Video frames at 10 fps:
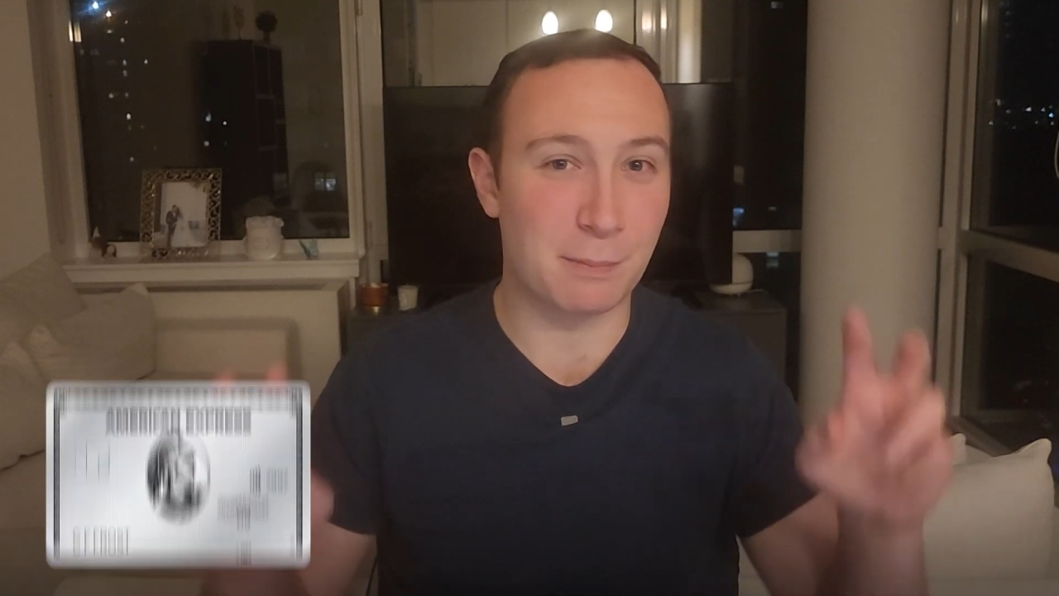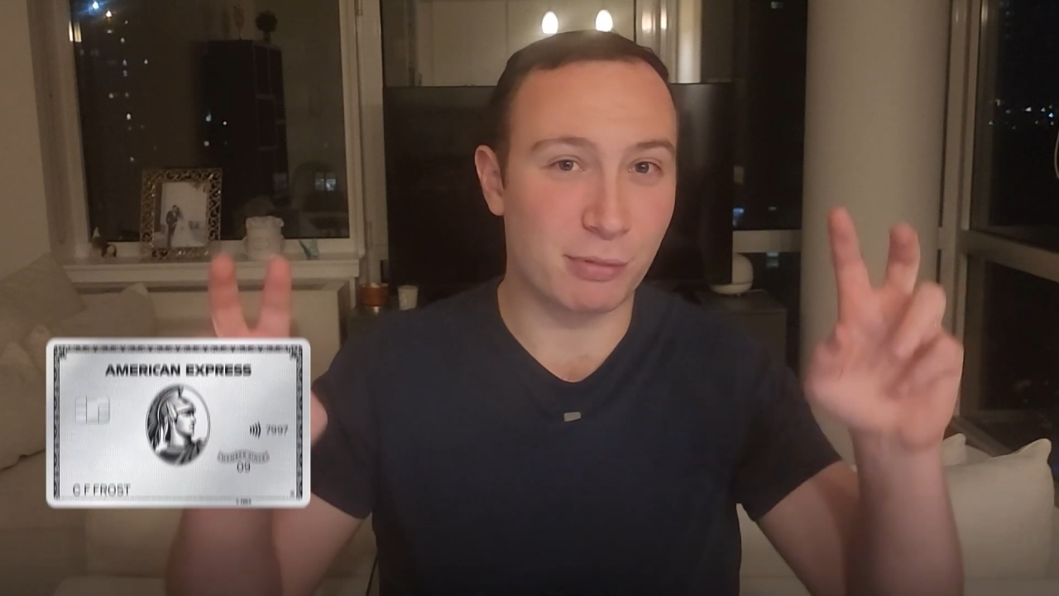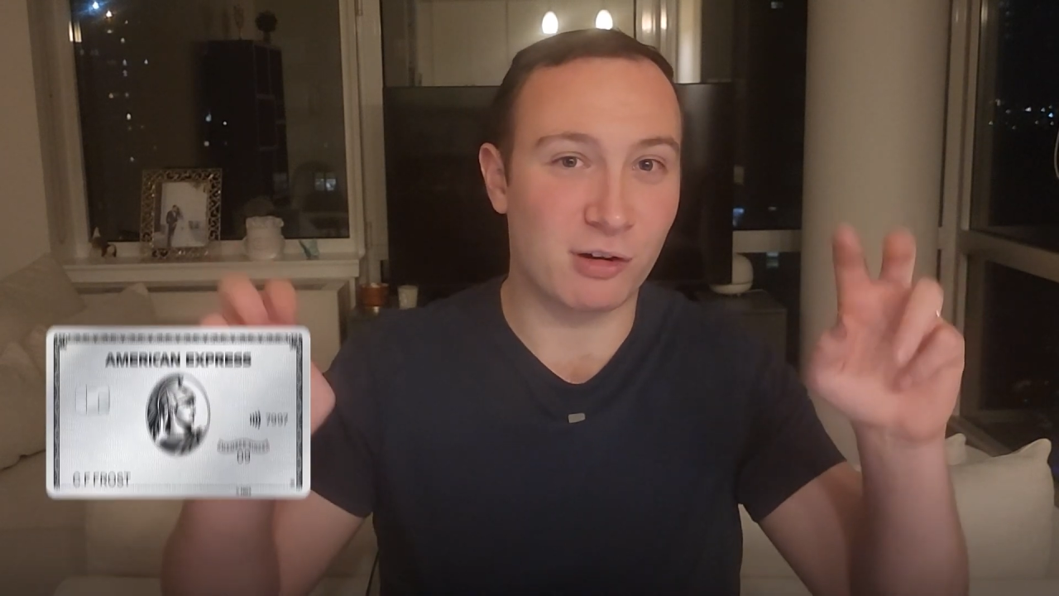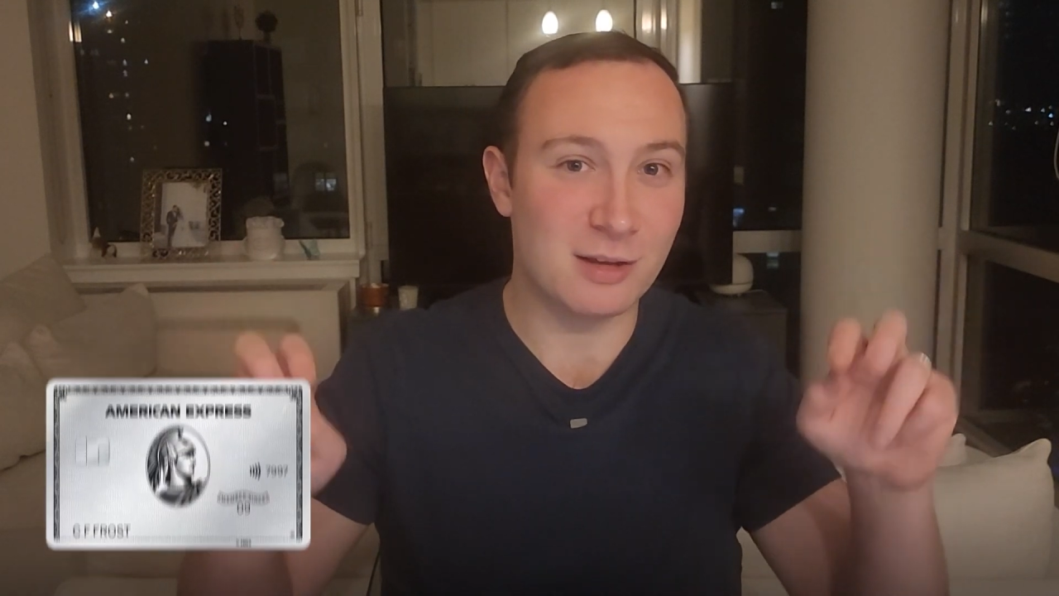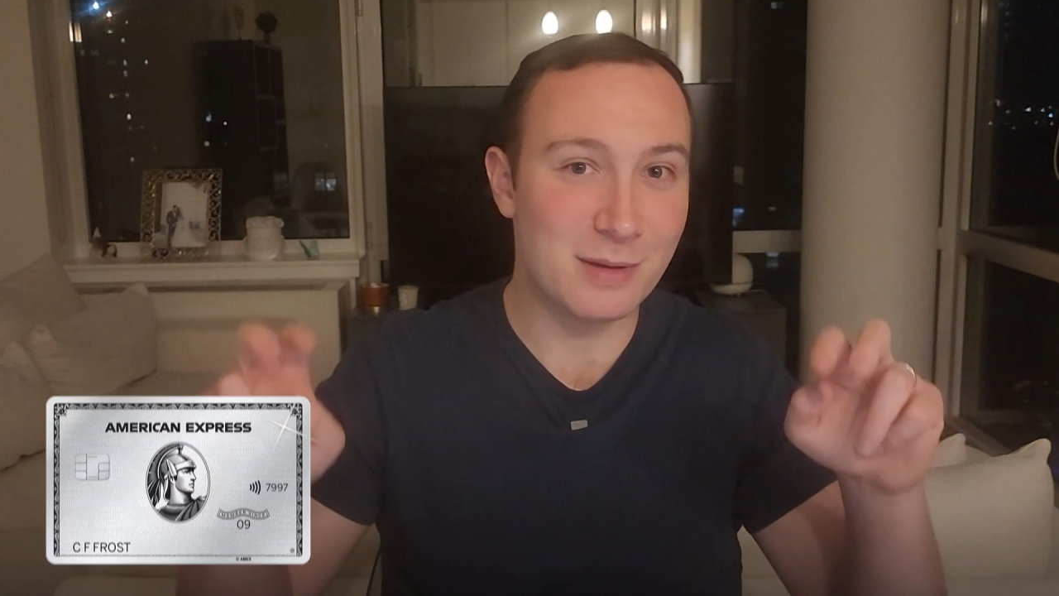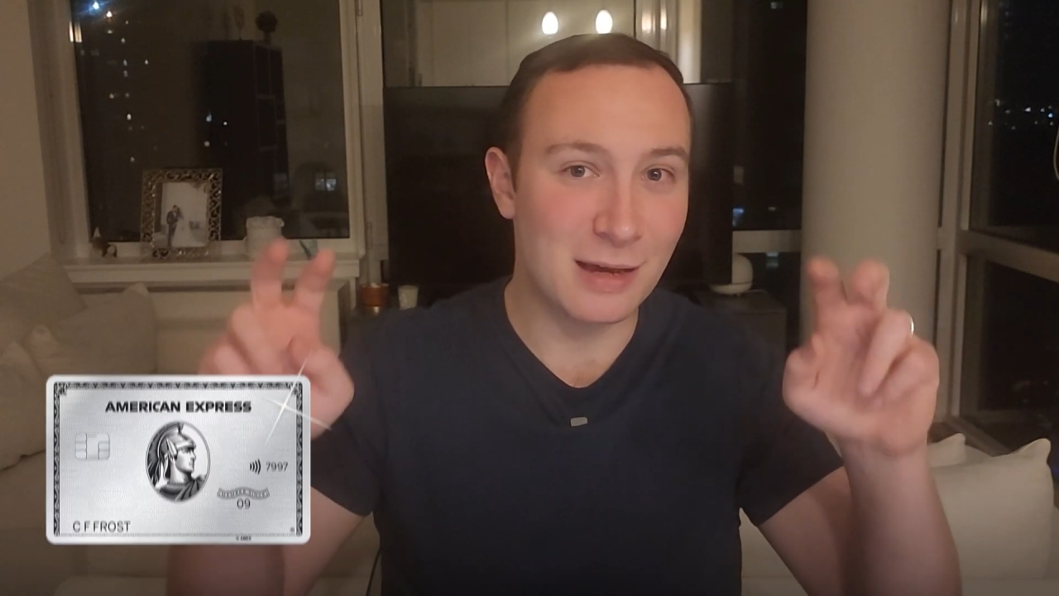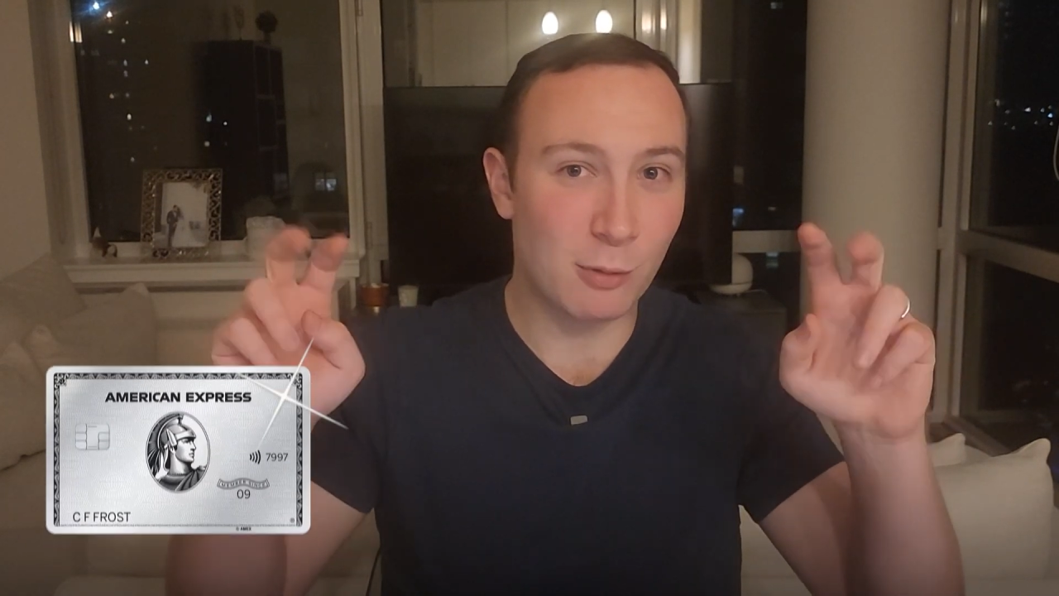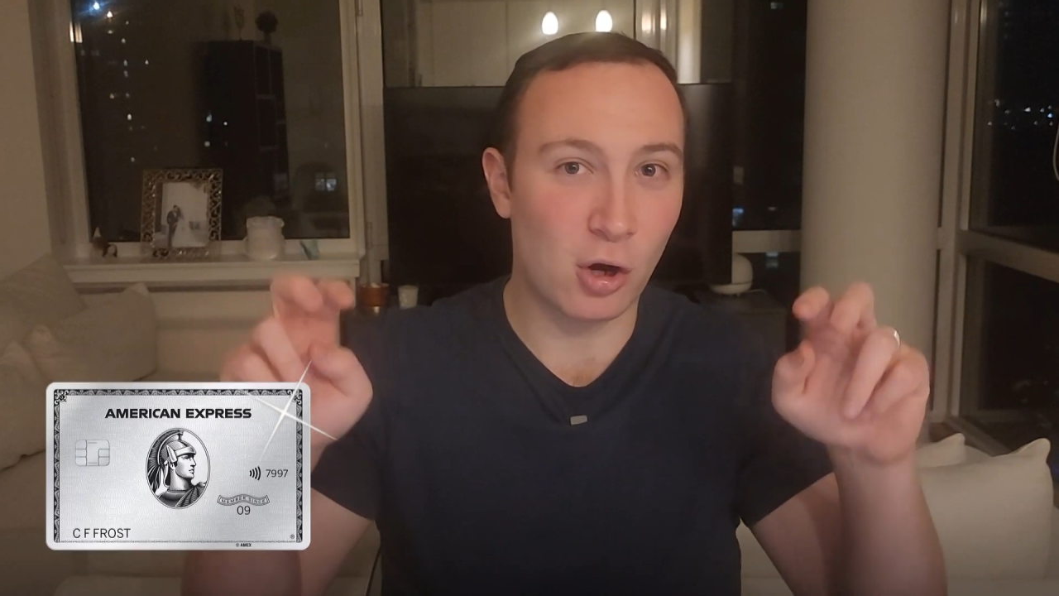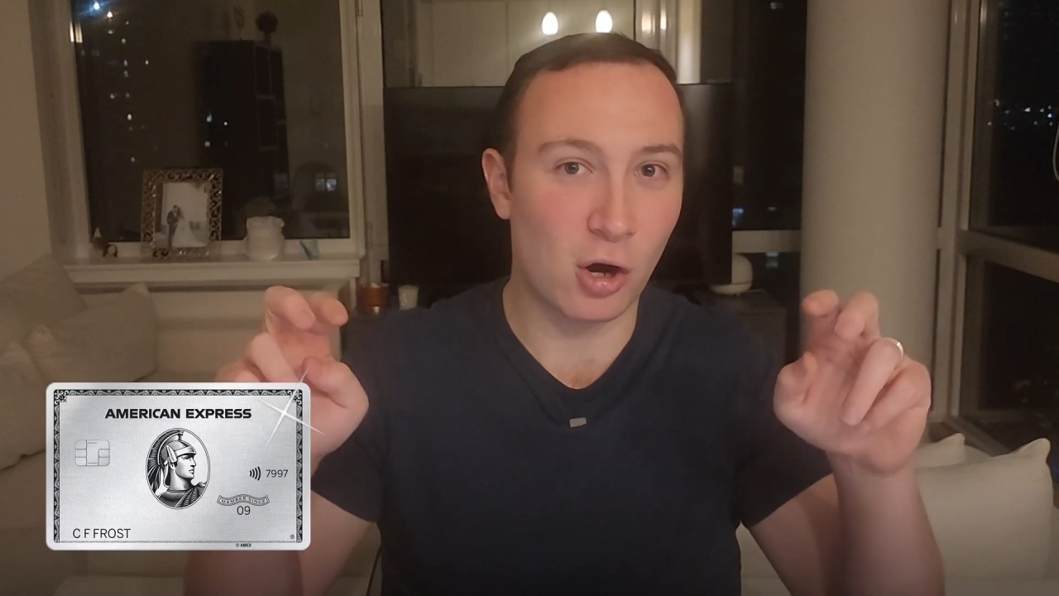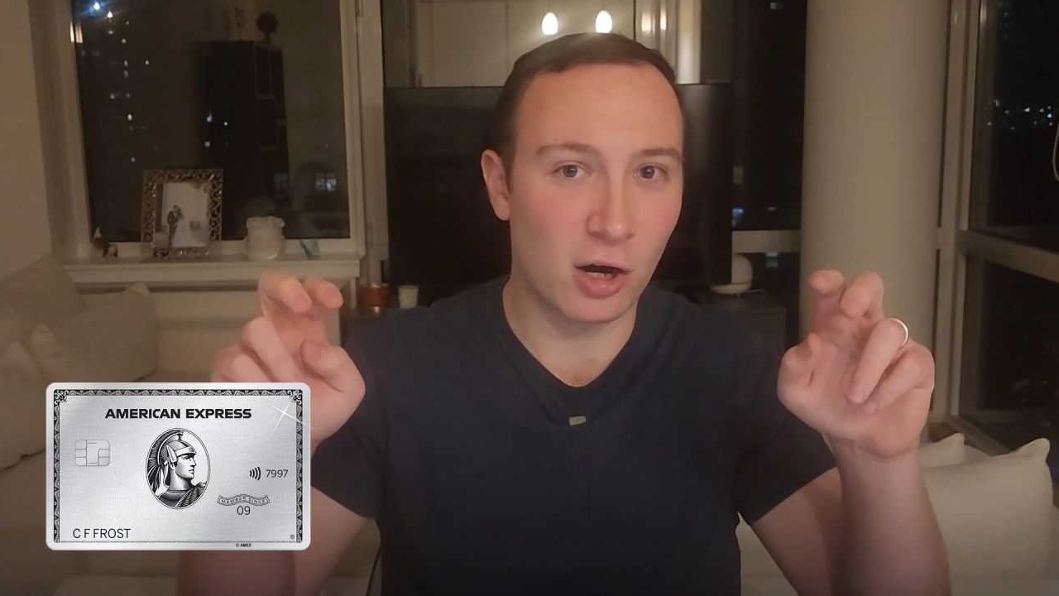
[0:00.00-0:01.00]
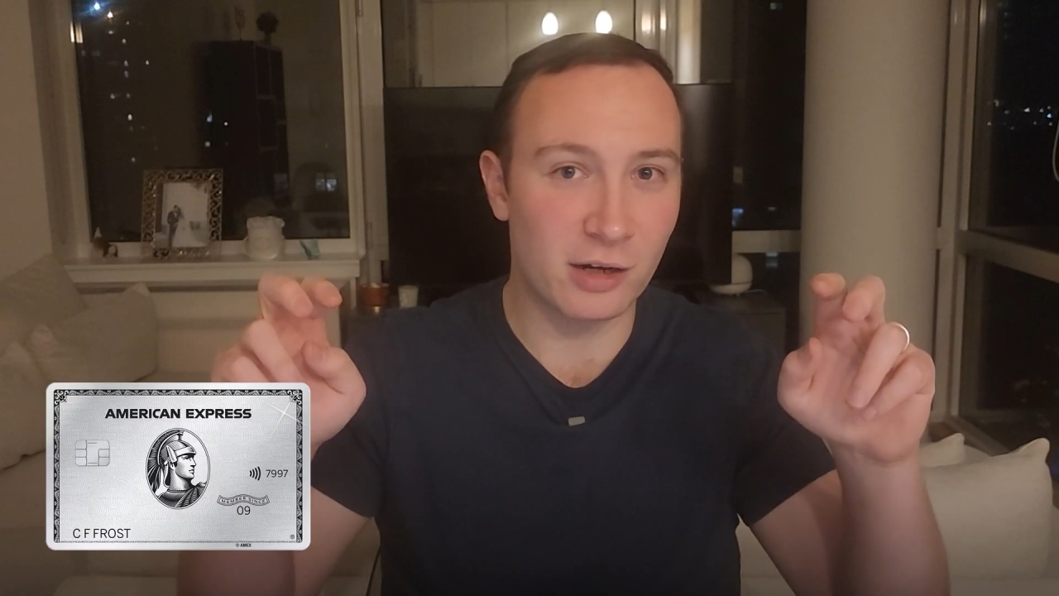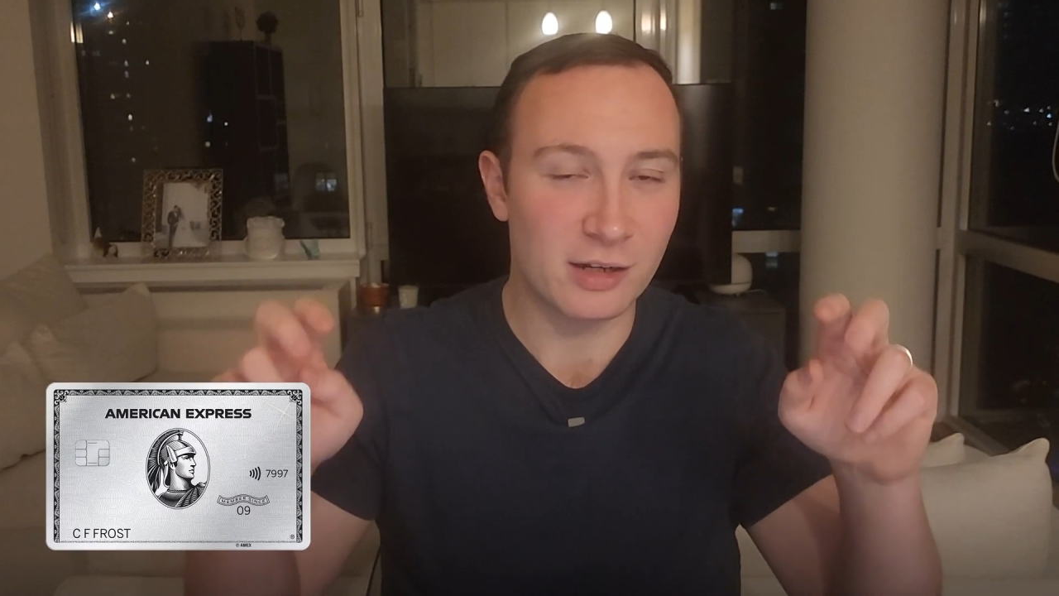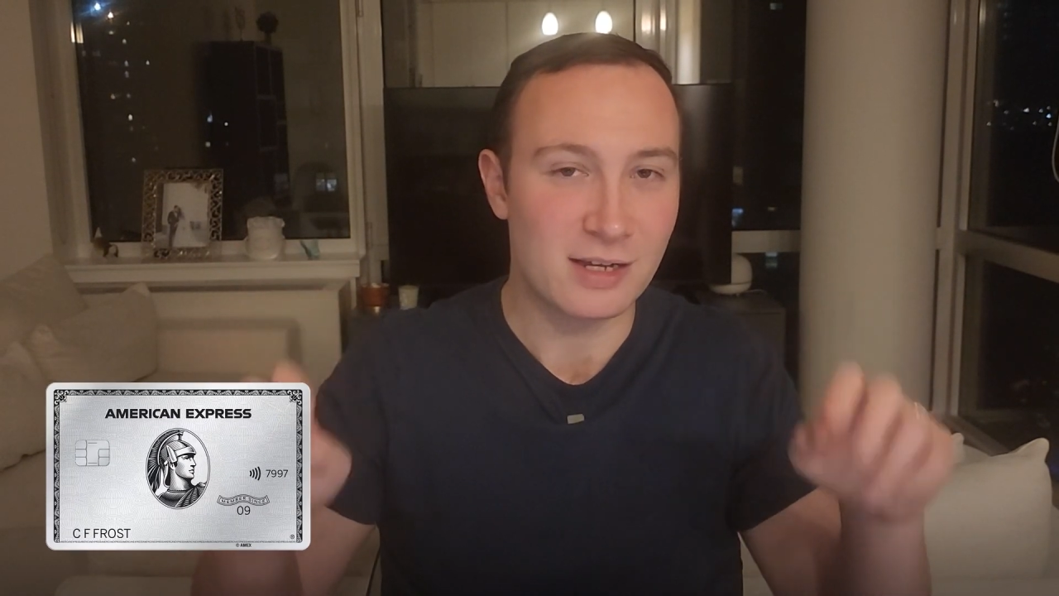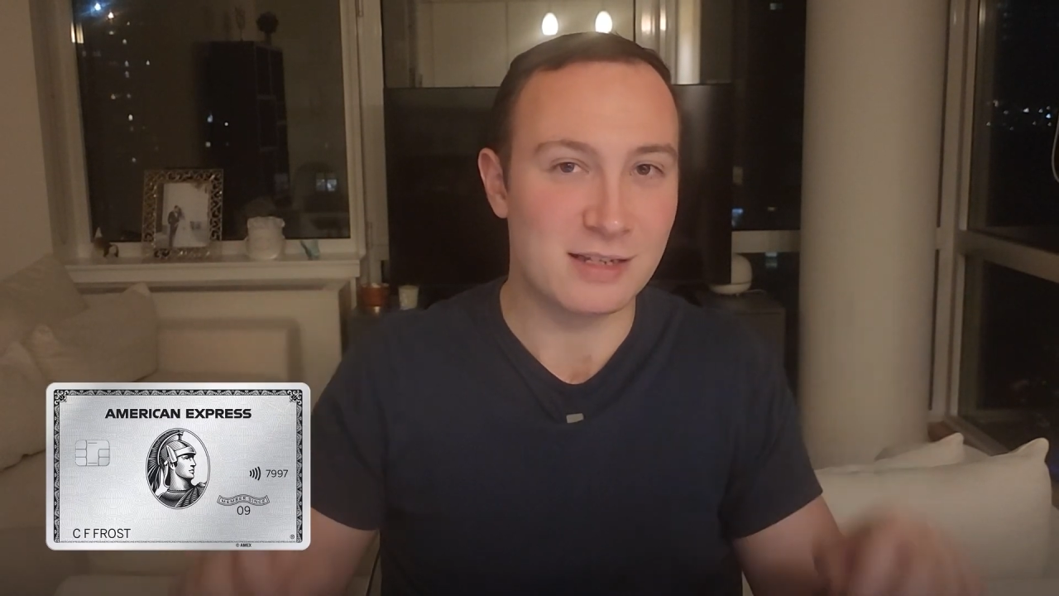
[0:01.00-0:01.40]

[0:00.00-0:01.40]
premium card,